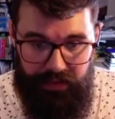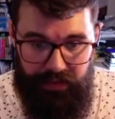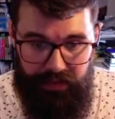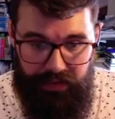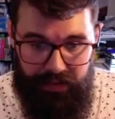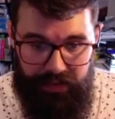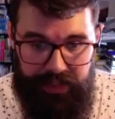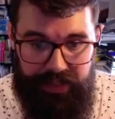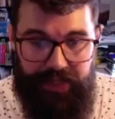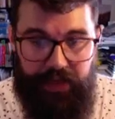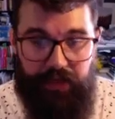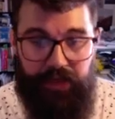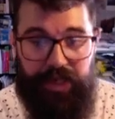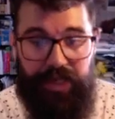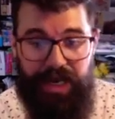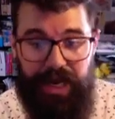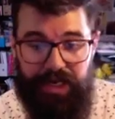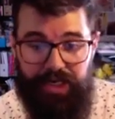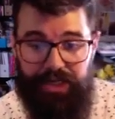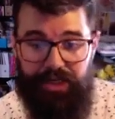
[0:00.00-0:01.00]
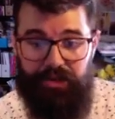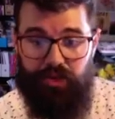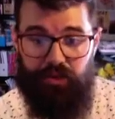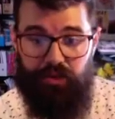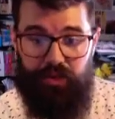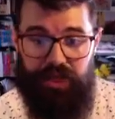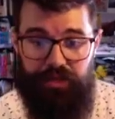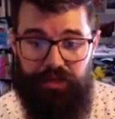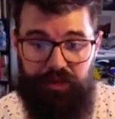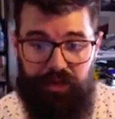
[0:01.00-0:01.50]
Seeking out connections with
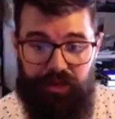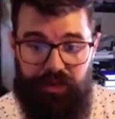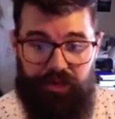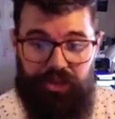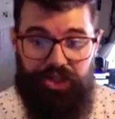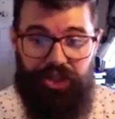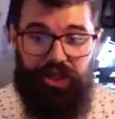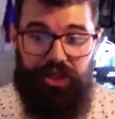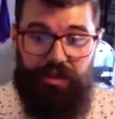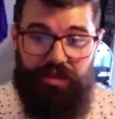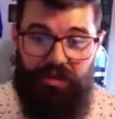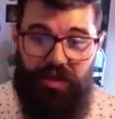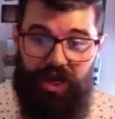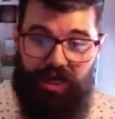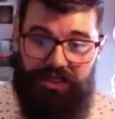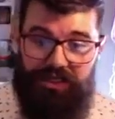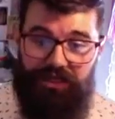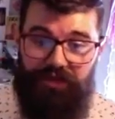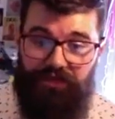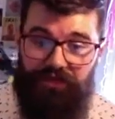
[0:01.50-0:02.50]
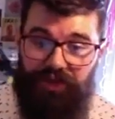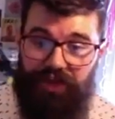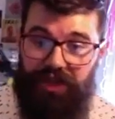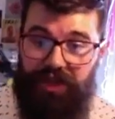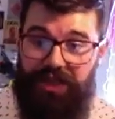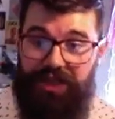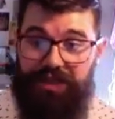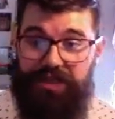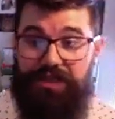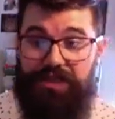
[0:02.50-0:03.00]
people, sharing thoughts and
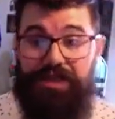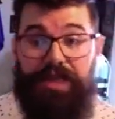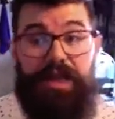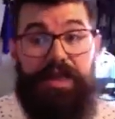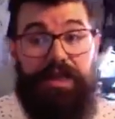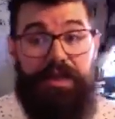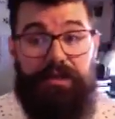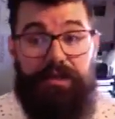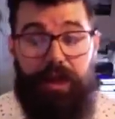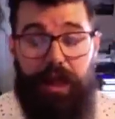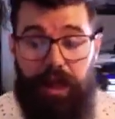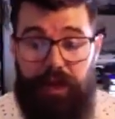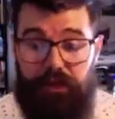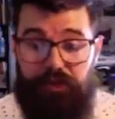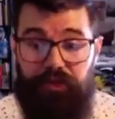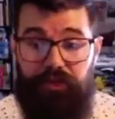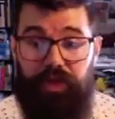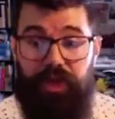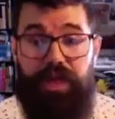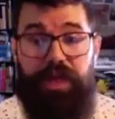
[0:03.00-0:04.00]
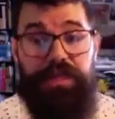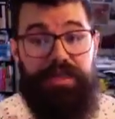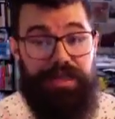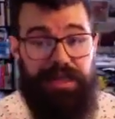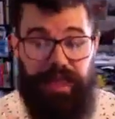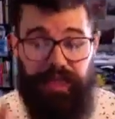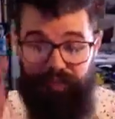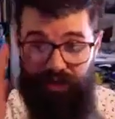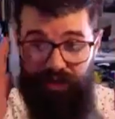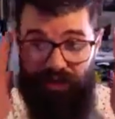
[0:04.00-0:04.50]
feelings, sending love
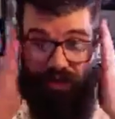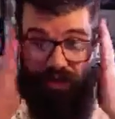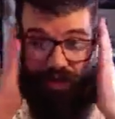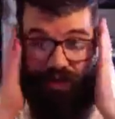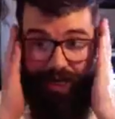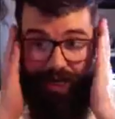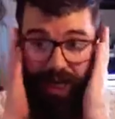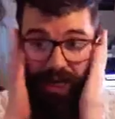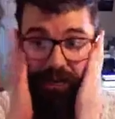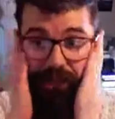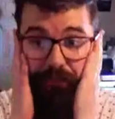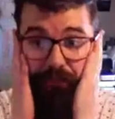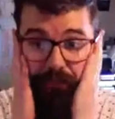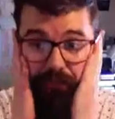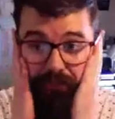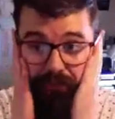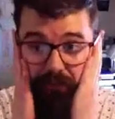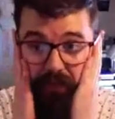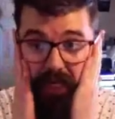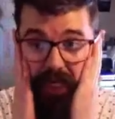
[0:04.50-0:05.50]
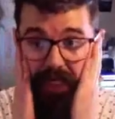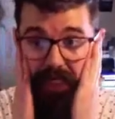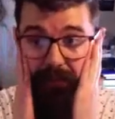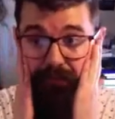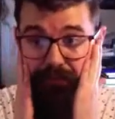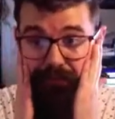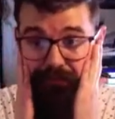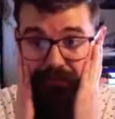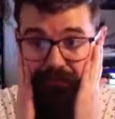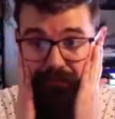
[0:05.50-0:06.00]
to everybody. Yeah. Yeah.
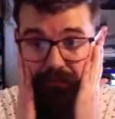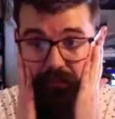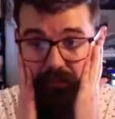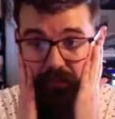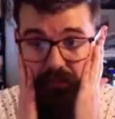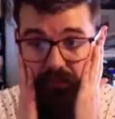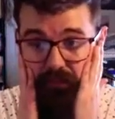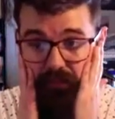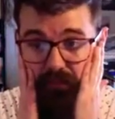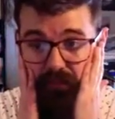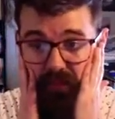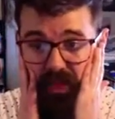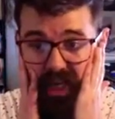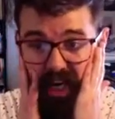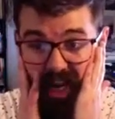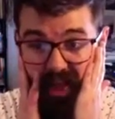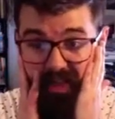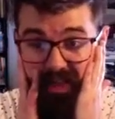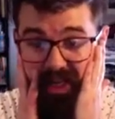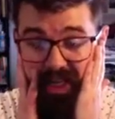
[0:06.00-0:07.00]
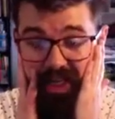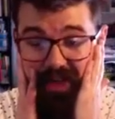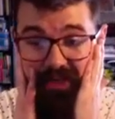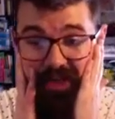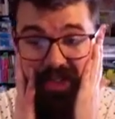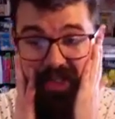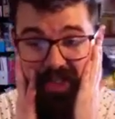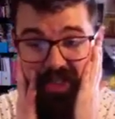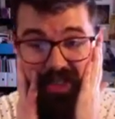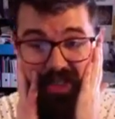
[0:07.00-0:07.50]
And I think
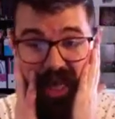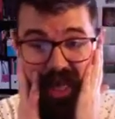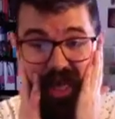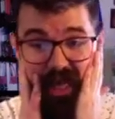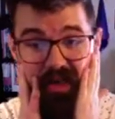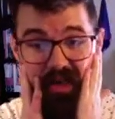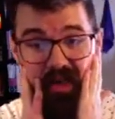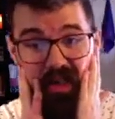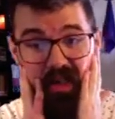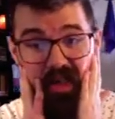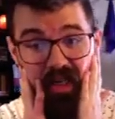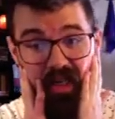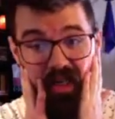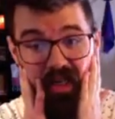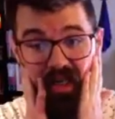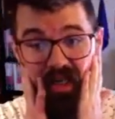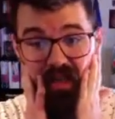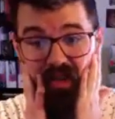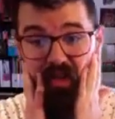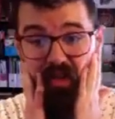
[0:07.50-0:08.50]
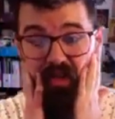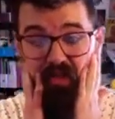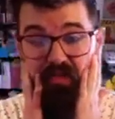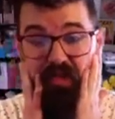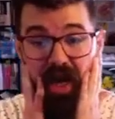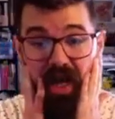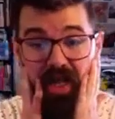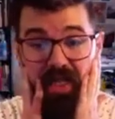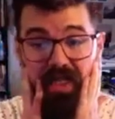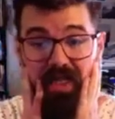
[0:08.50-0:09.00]
even just that, those
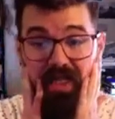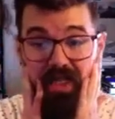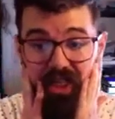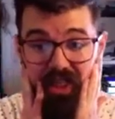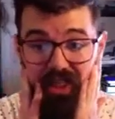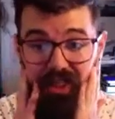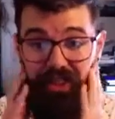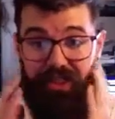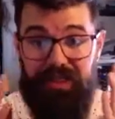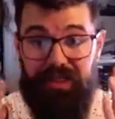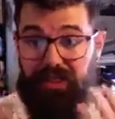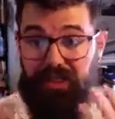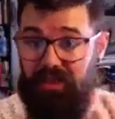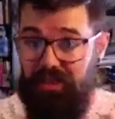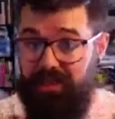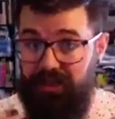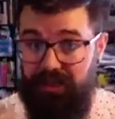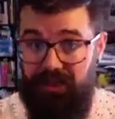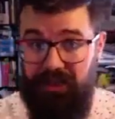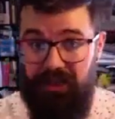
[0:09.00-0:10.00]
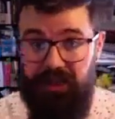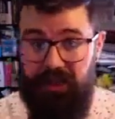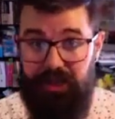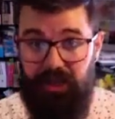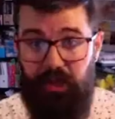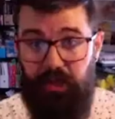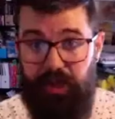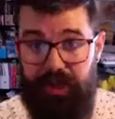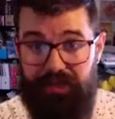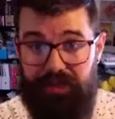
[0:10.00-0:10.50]
messages,
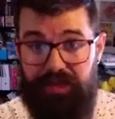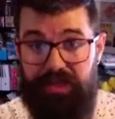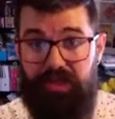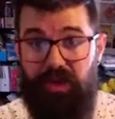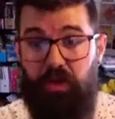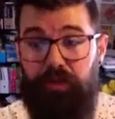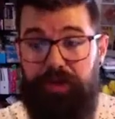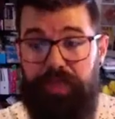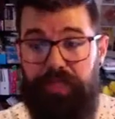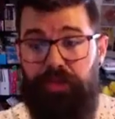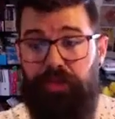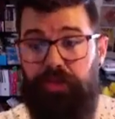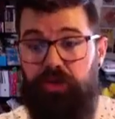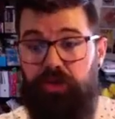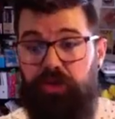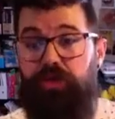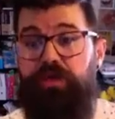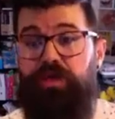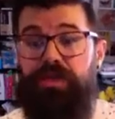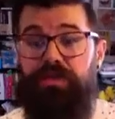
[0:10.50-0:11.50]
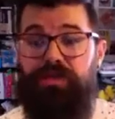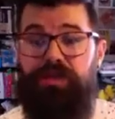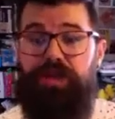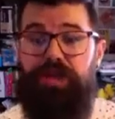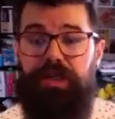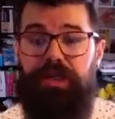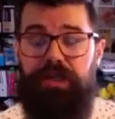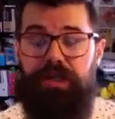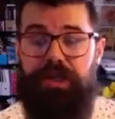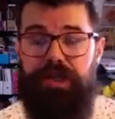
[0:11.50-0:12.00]
we have so many tools
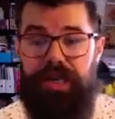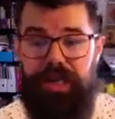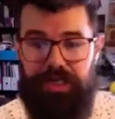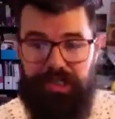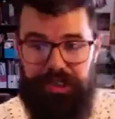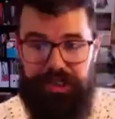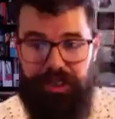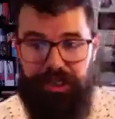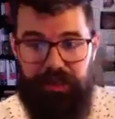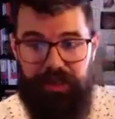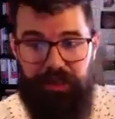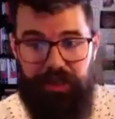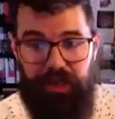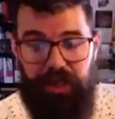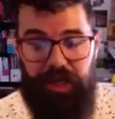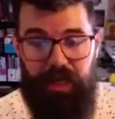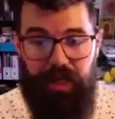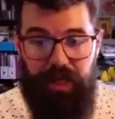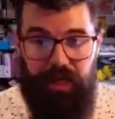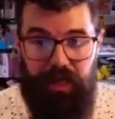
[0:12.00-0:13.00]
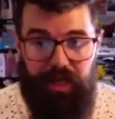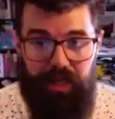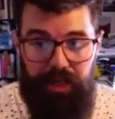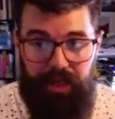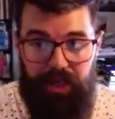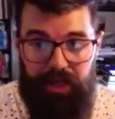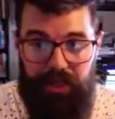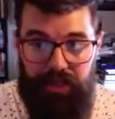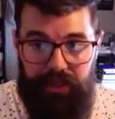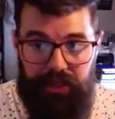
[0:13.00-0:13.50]
for connection
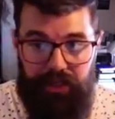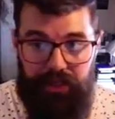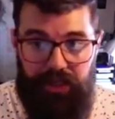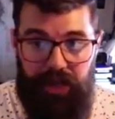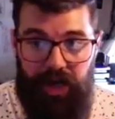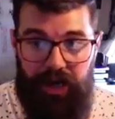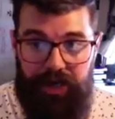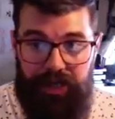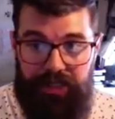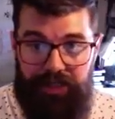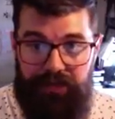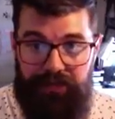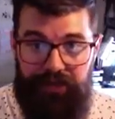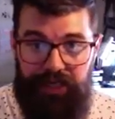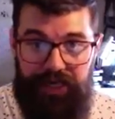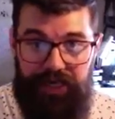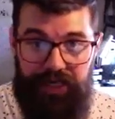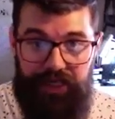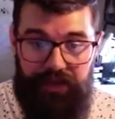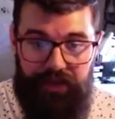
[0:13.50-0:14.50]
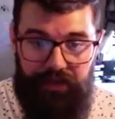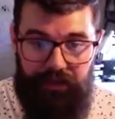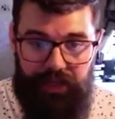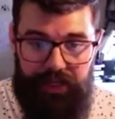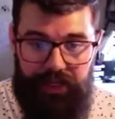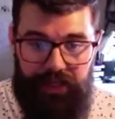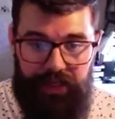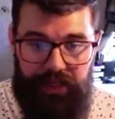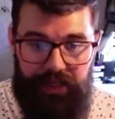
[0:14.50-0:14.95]
and connectivity that we